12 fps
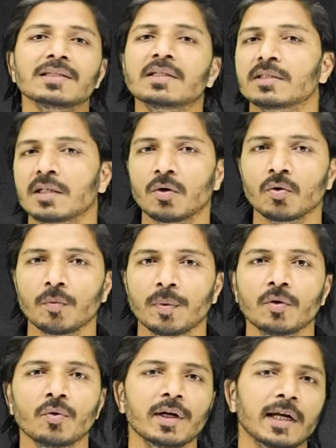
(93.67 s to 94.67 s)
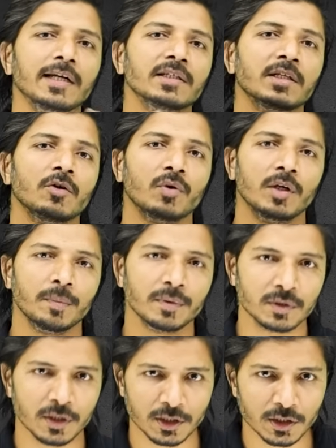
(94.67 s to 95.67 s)
this discount coupon to get additional
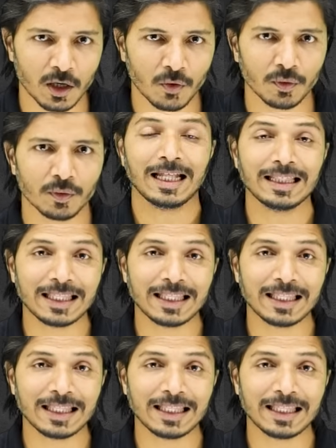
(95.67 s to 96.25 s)
20% discount,